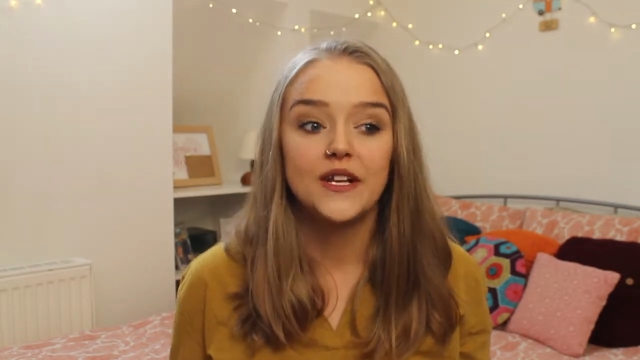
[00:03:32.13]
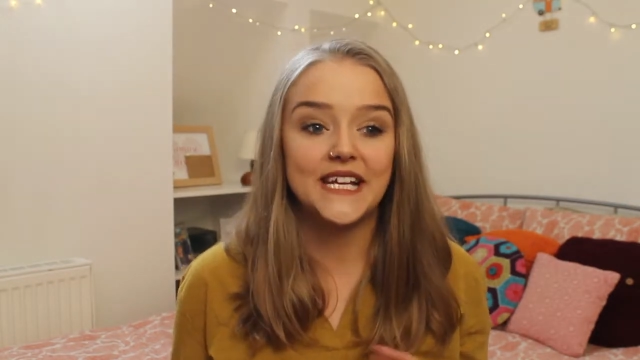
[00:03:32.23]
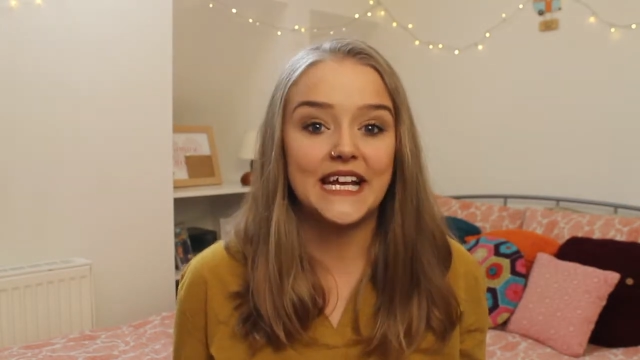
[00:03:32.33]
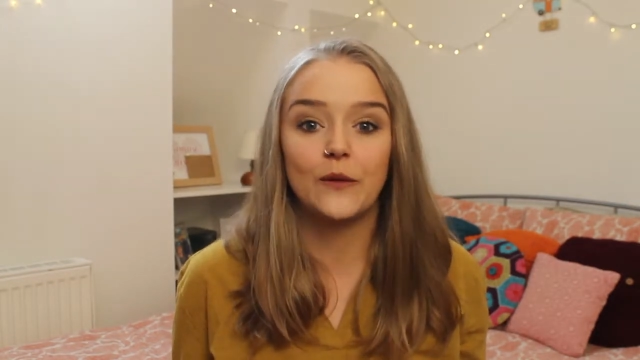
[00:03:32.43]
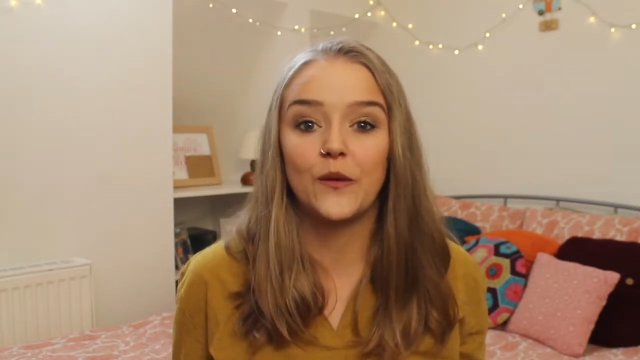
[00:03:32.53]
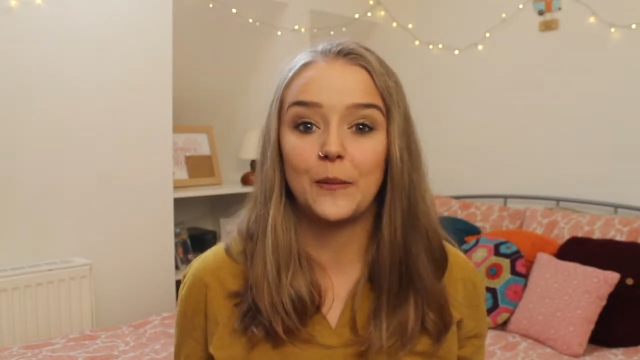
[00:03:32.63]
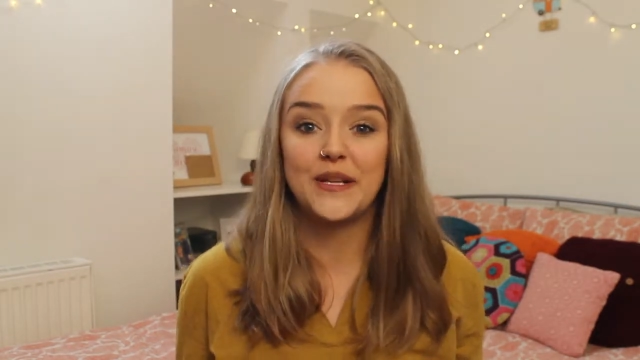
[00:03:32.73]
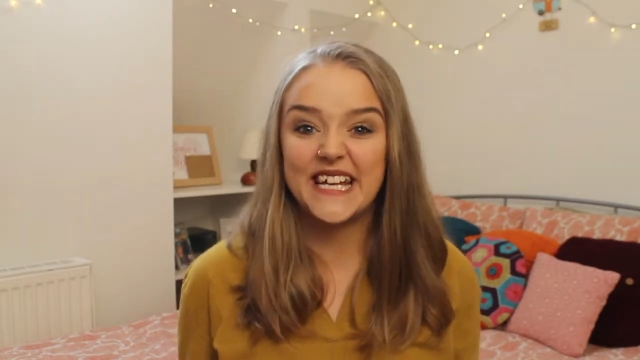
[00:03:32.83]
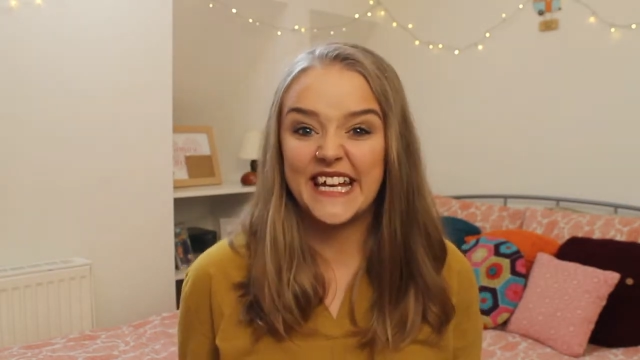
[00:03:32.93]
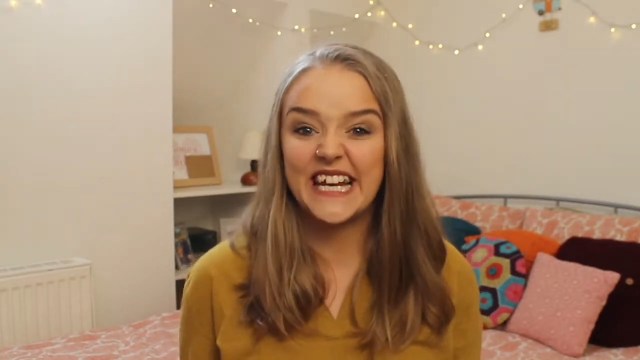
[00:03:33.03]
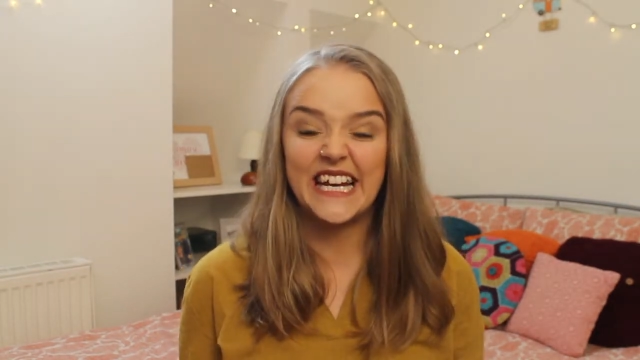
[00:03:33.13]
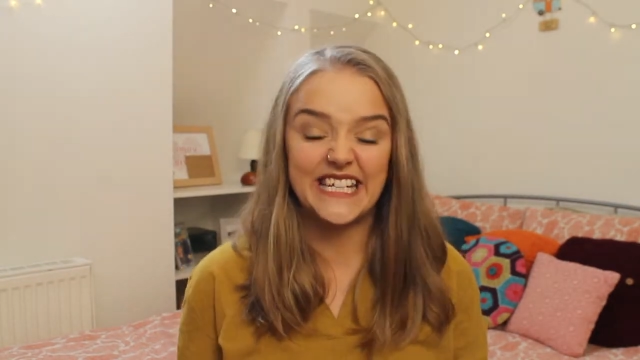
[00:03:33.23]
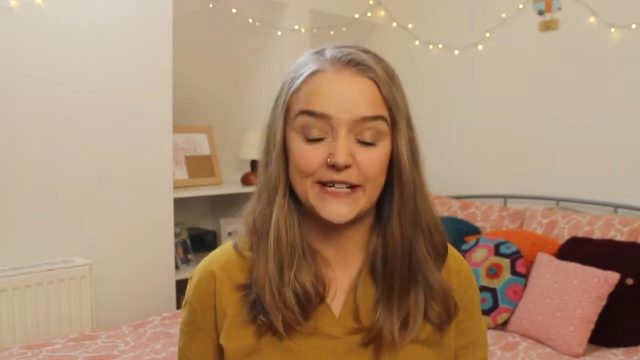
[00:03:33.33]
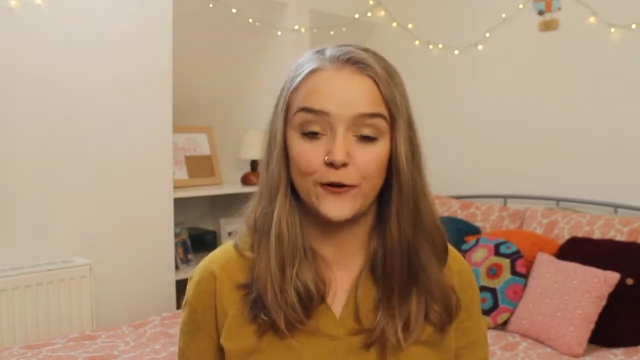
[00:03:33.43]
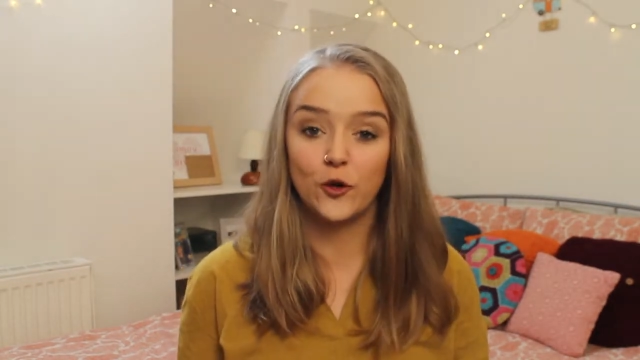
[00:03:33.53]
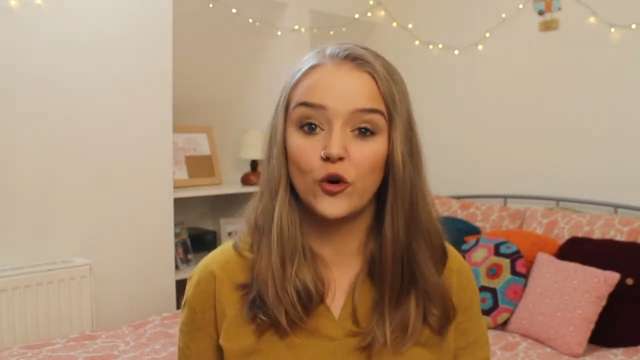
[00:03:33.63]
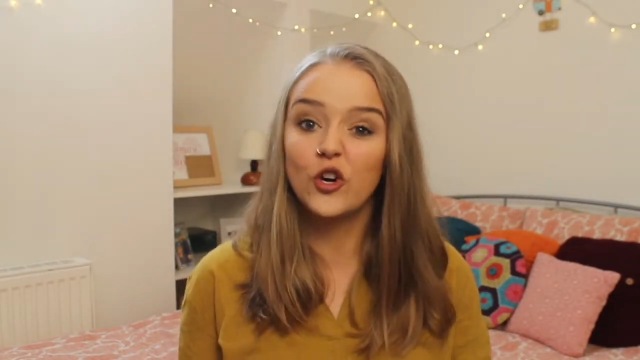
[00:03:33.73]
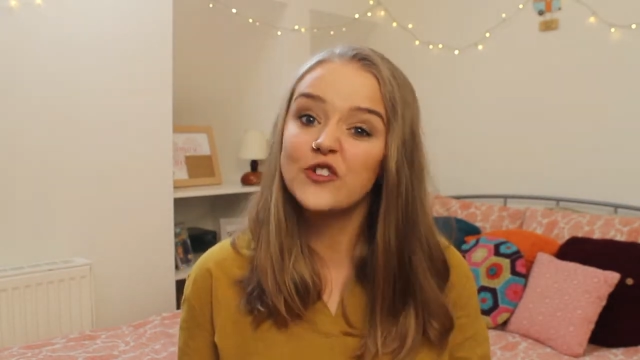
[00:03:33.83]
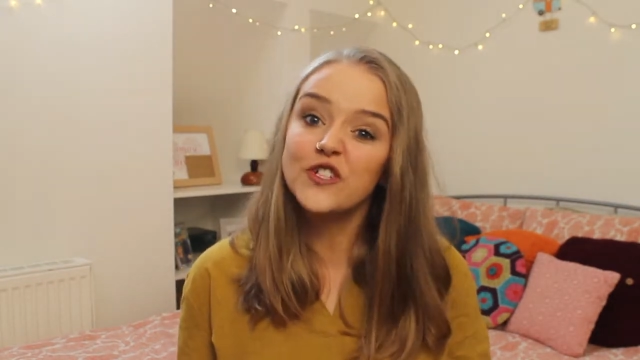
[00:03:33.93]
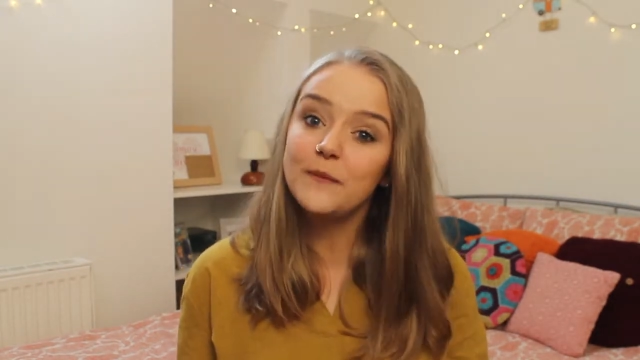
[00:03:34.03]
dealing with a particularly difficult
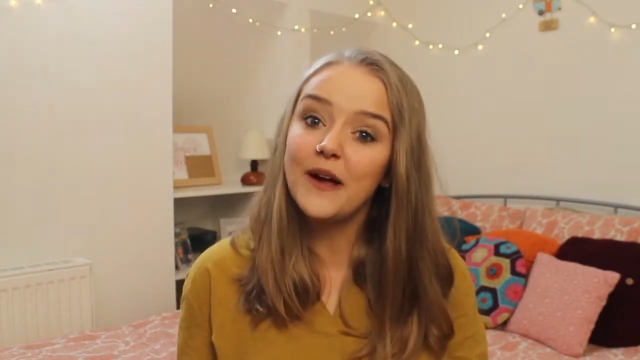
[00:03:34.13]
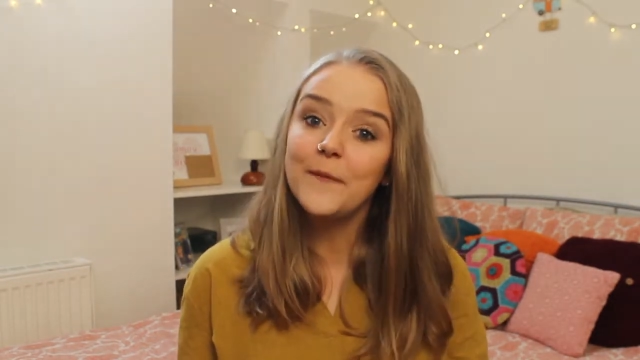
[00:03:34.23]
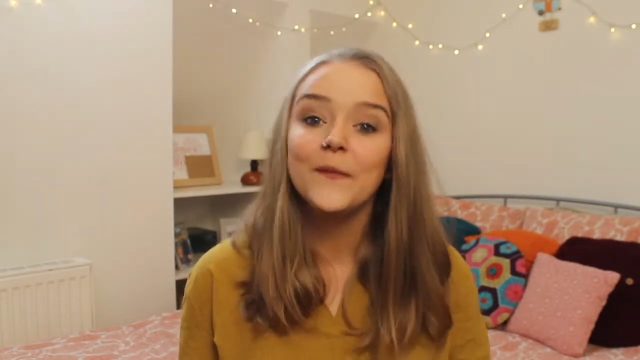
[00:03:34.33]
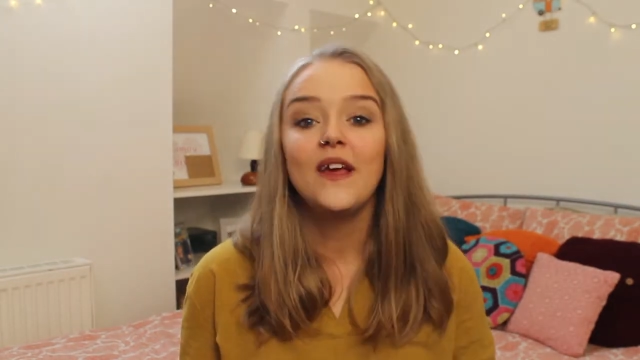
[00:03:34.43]
customer,